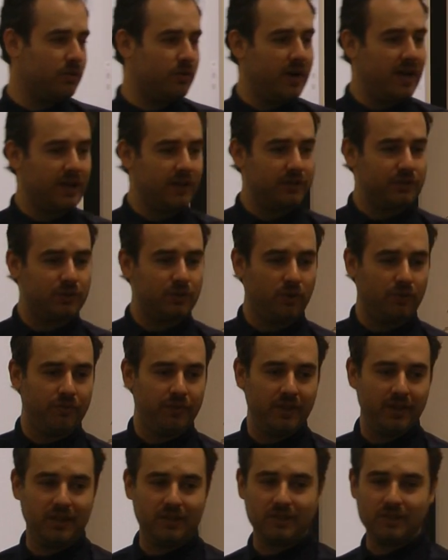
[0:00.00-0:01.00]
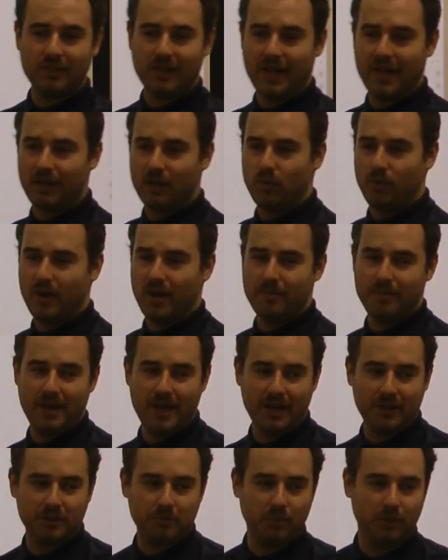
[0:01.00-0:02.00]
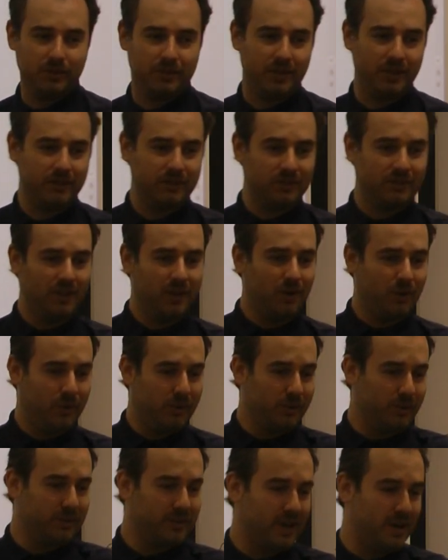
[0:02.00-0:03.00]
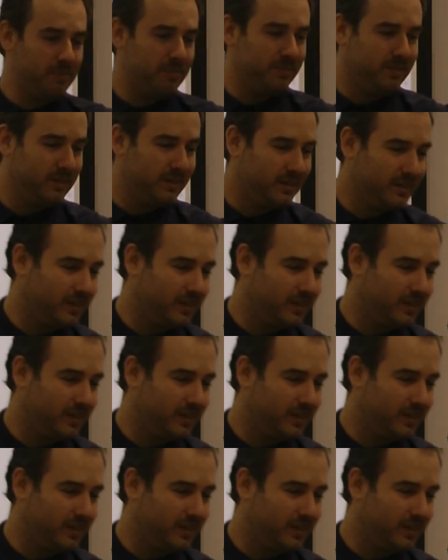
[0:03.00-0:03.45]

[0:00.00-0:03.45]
tracks of things like web exploit kits. Oh, you looked it up?